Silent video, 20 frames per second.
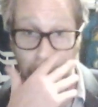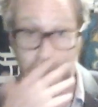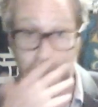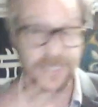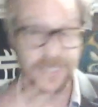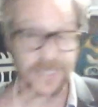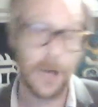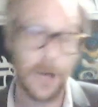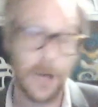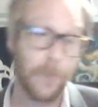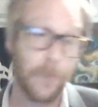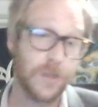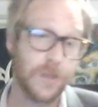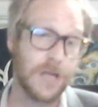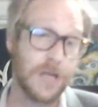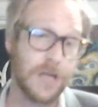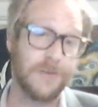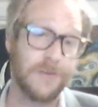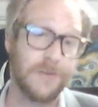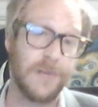So
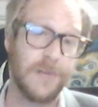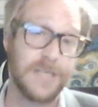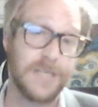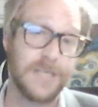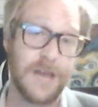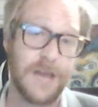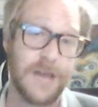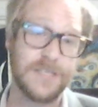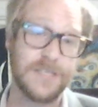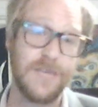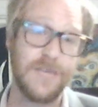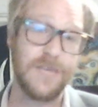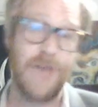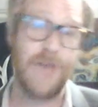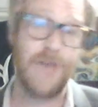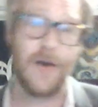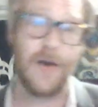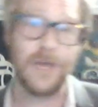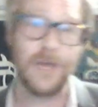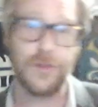there's also the Tennessee
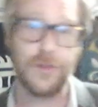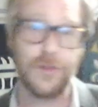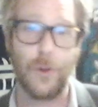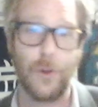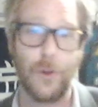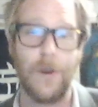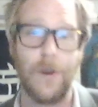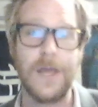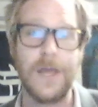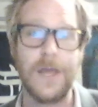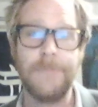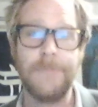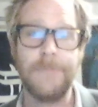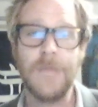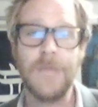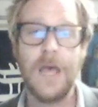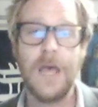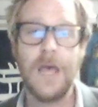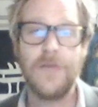Valley Authority.